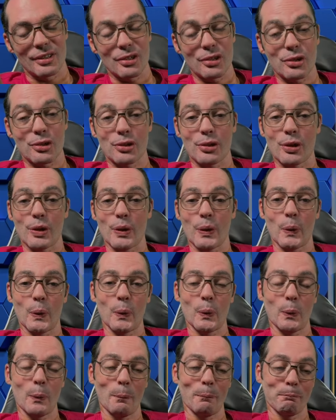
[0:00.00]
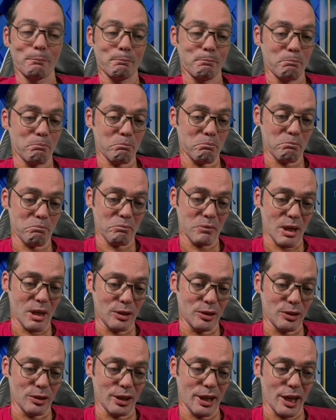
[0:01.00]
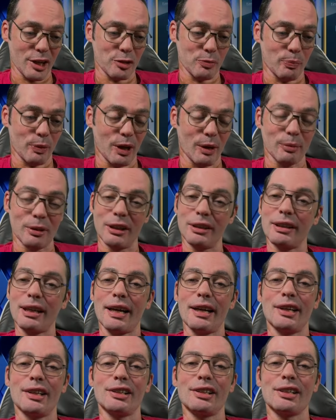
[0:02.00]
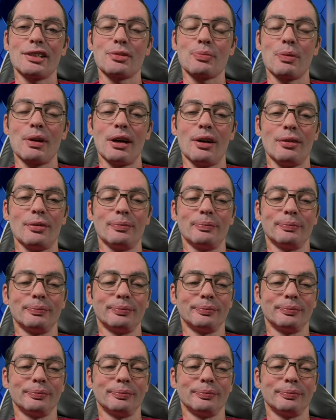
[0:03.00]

So you guys probably tired as well.